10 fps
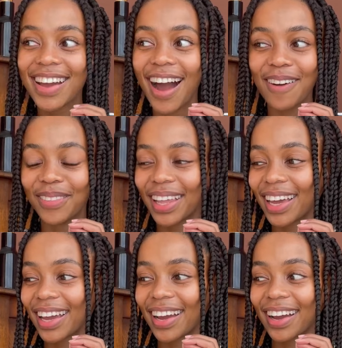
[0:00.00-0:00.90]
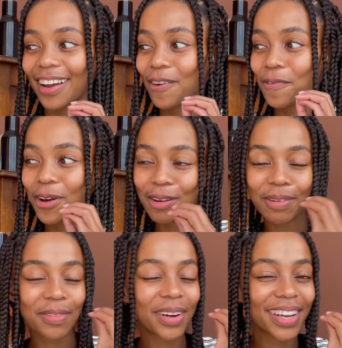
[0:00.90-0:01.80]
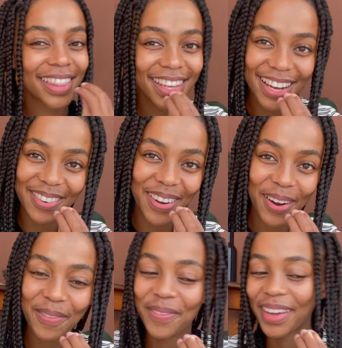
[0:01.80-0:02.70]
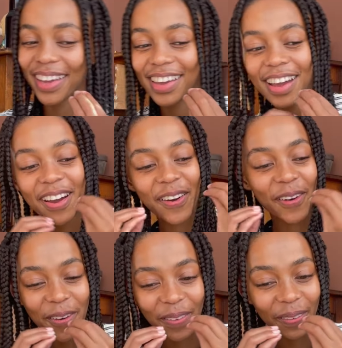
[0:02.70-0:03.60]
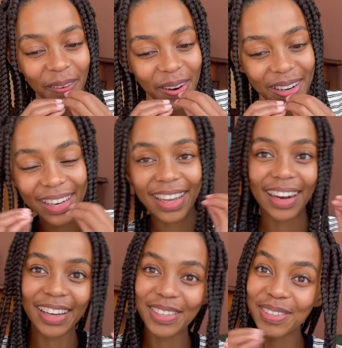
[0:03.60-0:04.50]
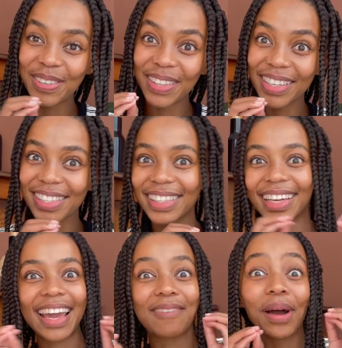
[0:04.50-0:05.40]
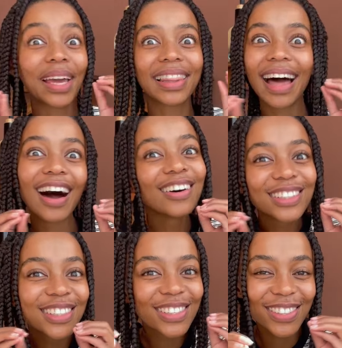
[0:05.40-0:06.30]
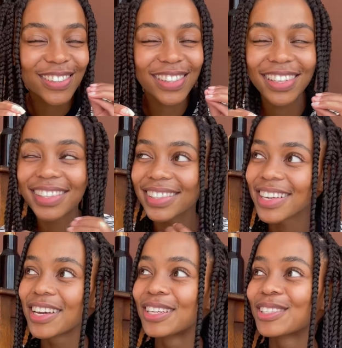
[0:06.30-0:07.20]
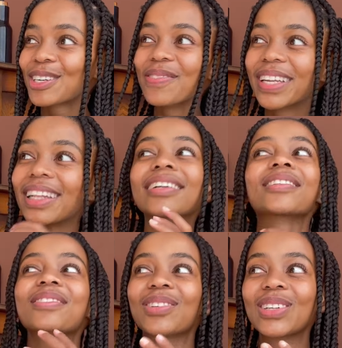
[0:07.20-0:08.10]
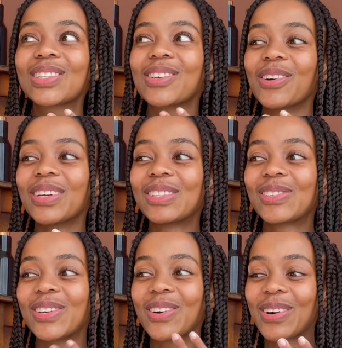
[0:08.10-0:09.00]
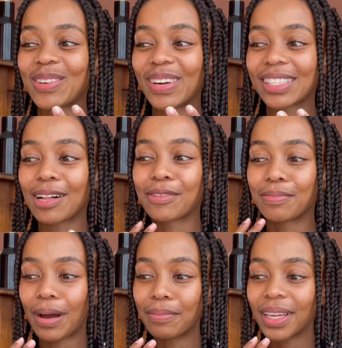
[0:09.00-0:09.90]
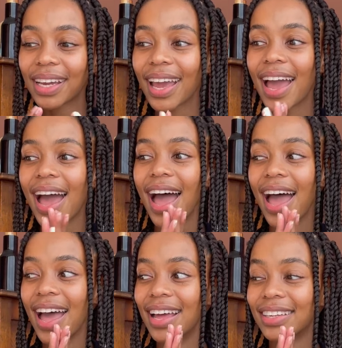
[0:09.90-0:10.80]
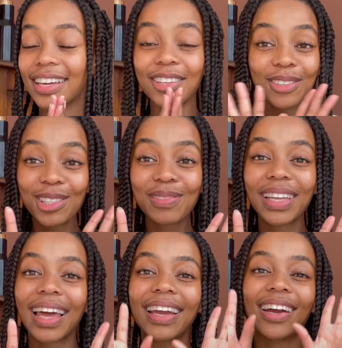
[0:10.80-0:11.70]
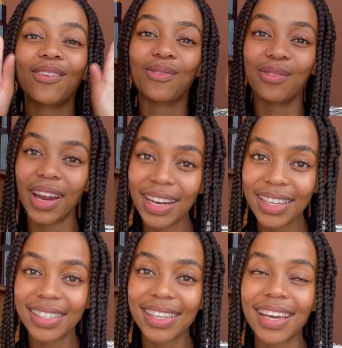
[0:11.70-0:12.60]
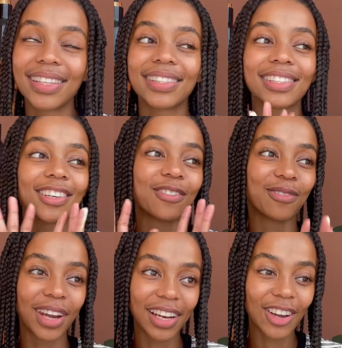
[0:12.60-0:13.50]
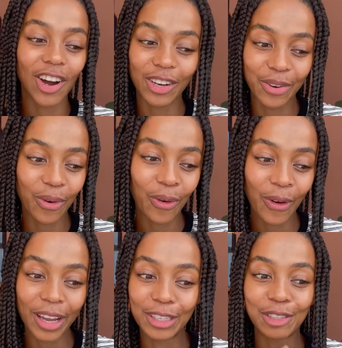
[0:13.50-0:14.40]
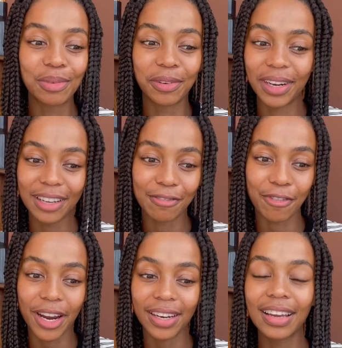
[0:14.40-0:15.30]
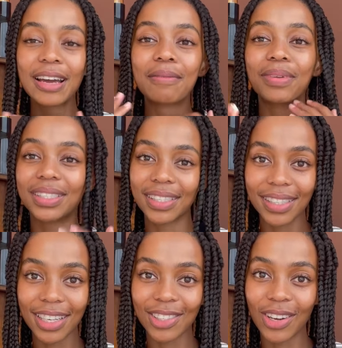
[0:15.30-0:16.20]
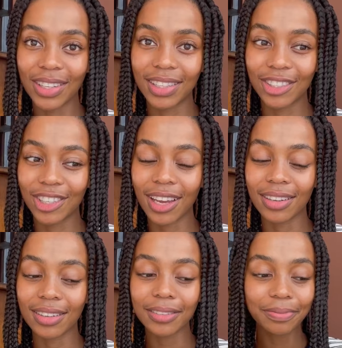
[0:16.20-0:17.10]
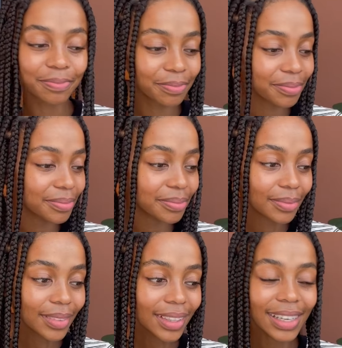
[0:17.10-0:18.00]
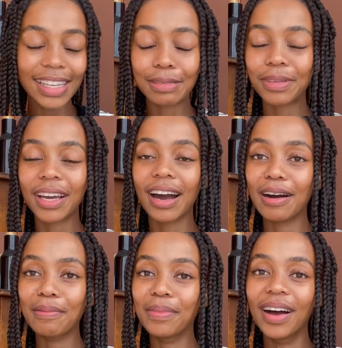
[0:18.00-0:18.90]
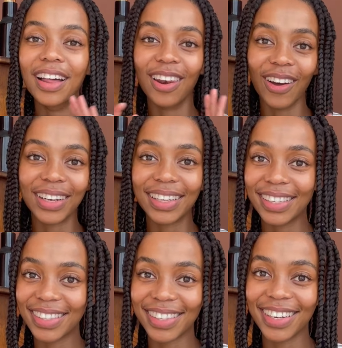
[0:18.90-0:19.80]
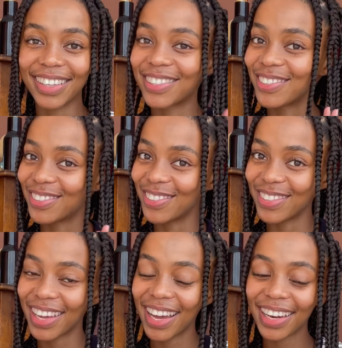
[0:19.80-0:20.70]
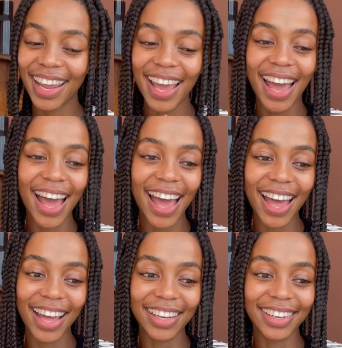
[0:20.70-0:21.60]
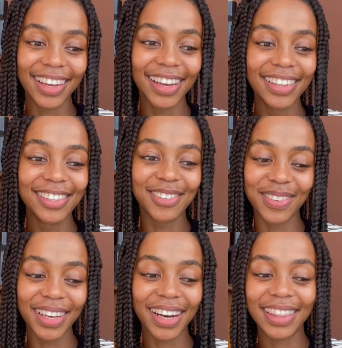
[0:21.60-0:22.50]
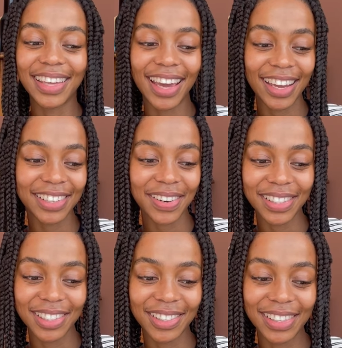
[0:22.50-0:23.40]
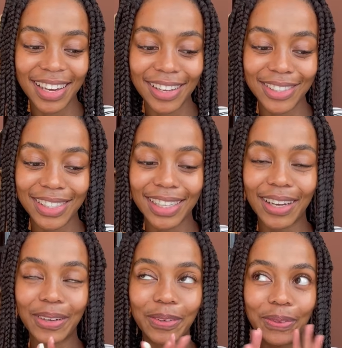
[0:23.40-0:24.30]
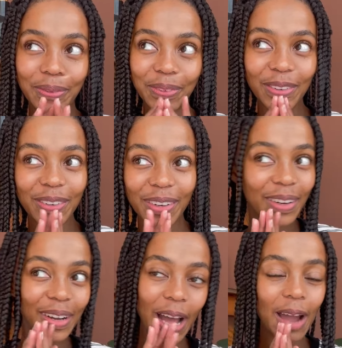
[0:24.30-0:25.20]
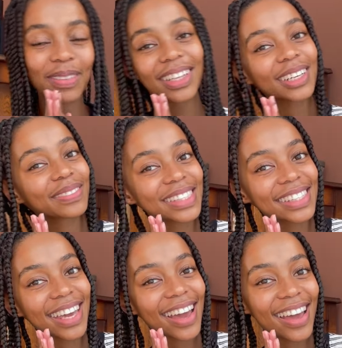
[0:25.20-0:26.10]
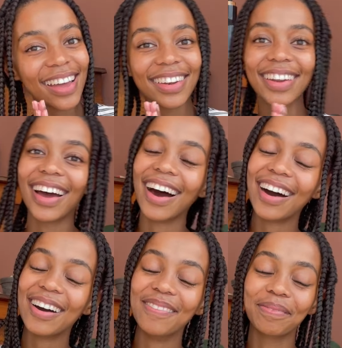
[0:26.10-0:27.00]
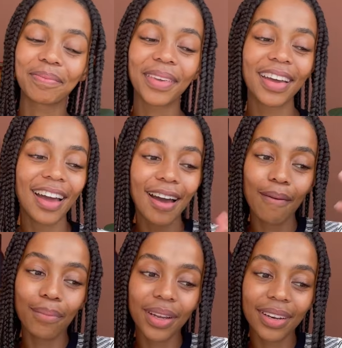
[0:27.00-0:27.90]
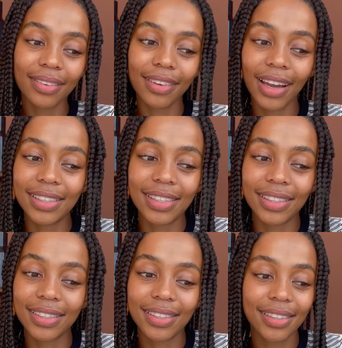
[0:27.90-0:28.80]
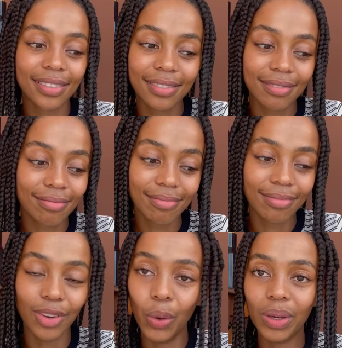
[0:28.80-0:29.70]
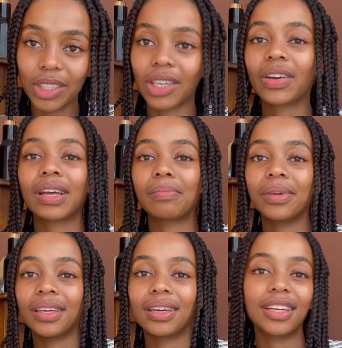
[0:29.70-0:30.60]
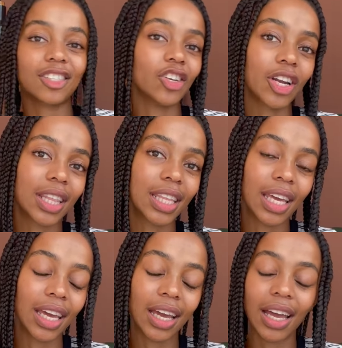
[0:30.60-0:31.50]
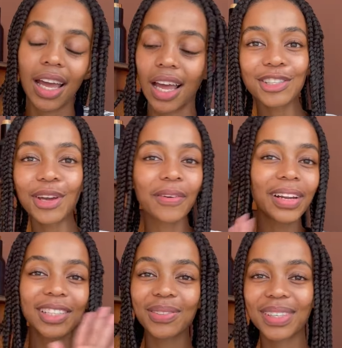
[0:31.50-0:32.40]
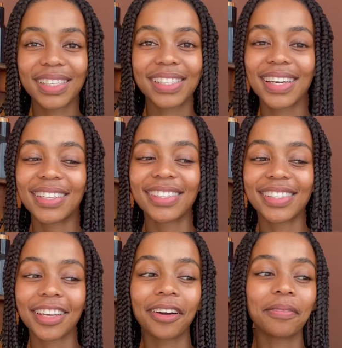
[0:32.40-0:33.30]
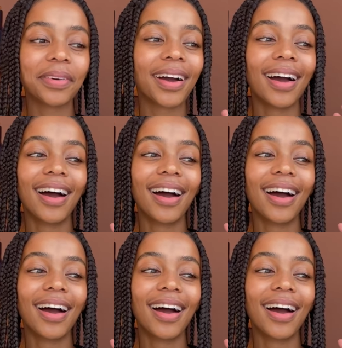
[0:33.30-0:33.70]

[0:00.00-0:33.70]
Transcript: I'm like, what are people gonna think about me? Oh my word, can I do this? Like, am I allowed to do this? So many little thoughts go into recording myself in public, and it used to be like really intense, really hardcore. I used to be really afraid, but since I started this channel, it's become a lot easier to do that. And doing it at the hairdresser today, I was just like, ooh, I'm a little bit scared. But I did it. No one shouted at me. It's not a thing. So I really just want to extend some